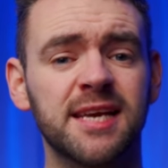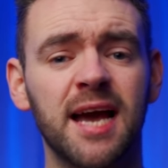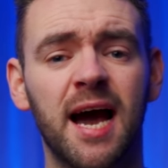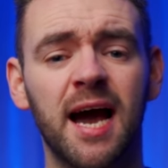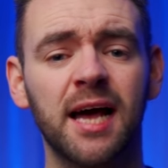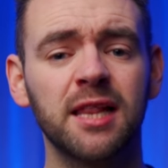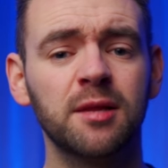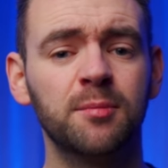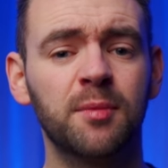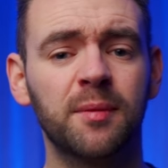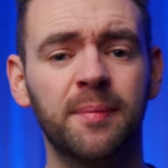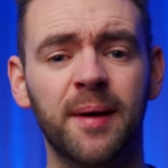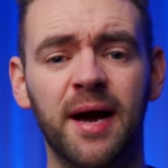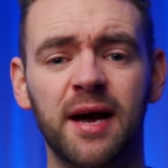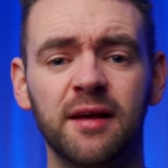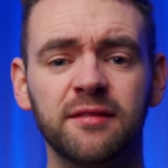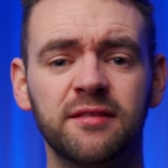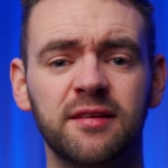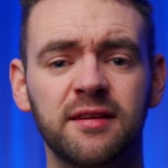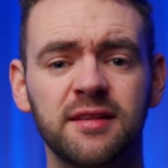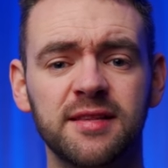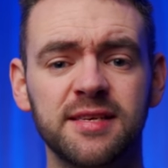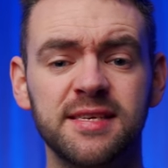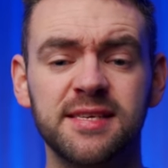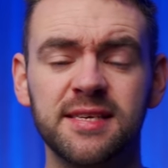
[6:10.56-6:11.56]
Skylum about
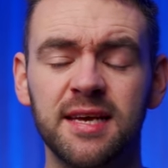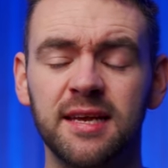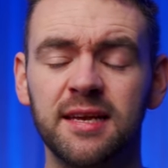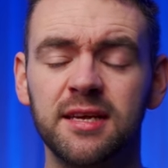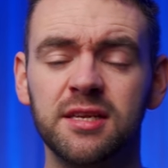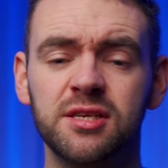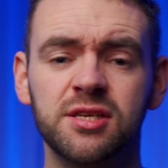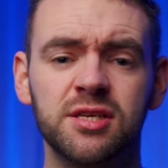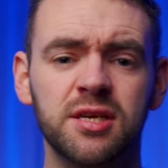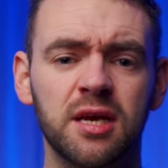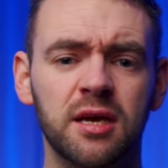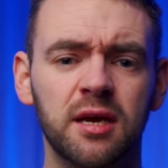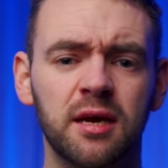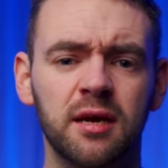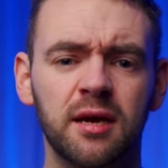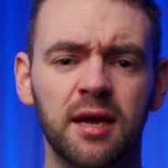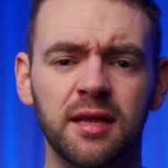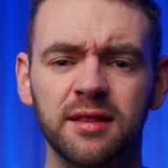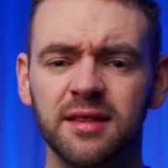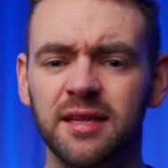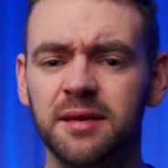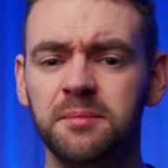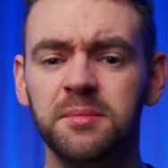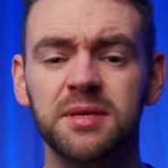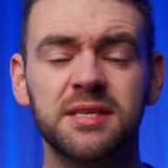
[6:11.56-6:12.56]
it, they said it's a
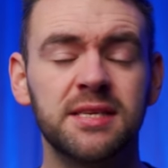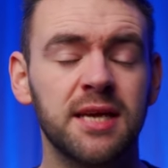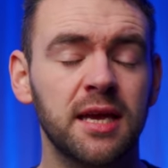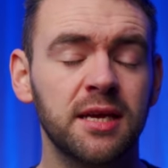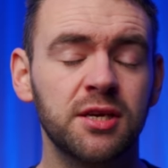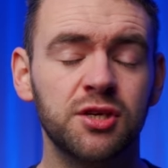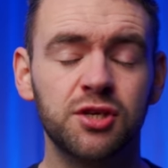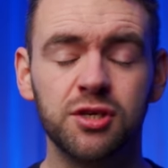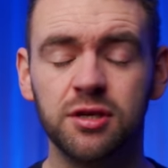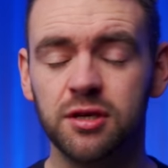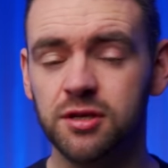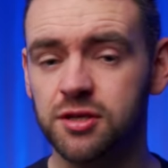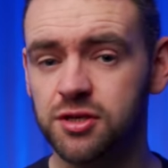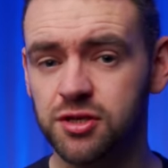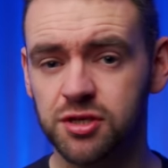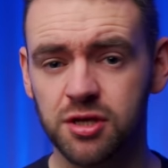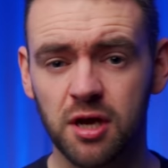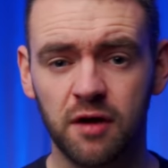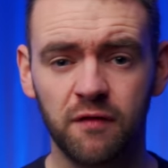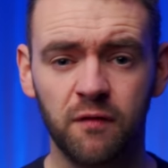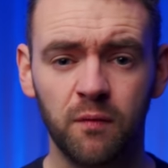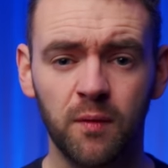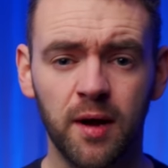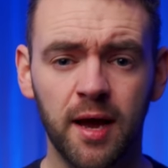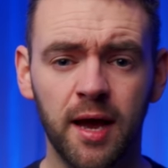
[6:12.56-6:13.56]
limitation of the
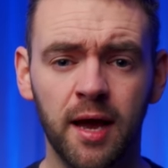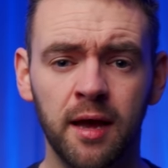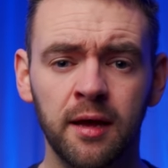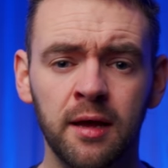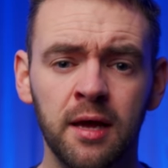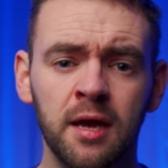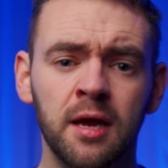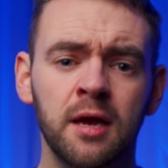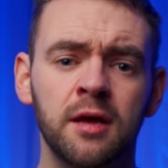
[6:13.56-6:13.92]
software,